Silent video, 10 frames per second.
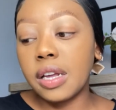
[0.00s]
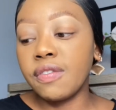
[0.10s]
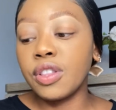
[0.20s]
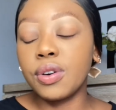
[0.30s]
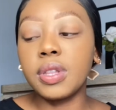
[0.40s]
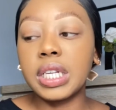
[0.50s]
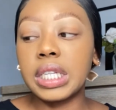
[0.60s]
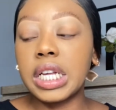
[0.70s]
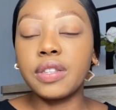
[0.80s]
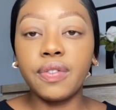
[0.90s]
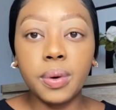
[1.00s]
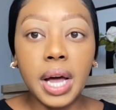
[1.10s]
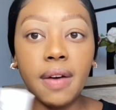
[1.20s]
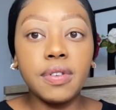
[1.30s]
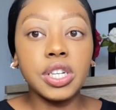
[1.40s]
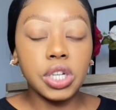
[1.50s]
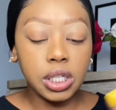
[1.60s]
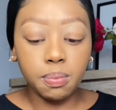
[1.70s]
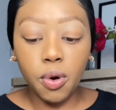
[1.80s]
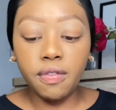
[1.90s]
even though they say it's full coverage,
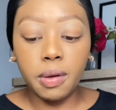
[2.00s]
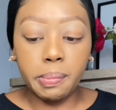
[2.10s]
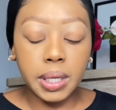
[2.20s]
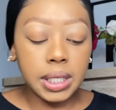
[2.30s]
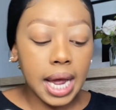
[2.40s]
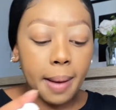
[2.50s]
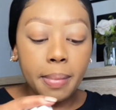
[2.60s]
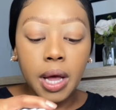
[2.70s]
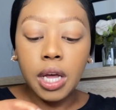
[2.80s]
it's more of a build up.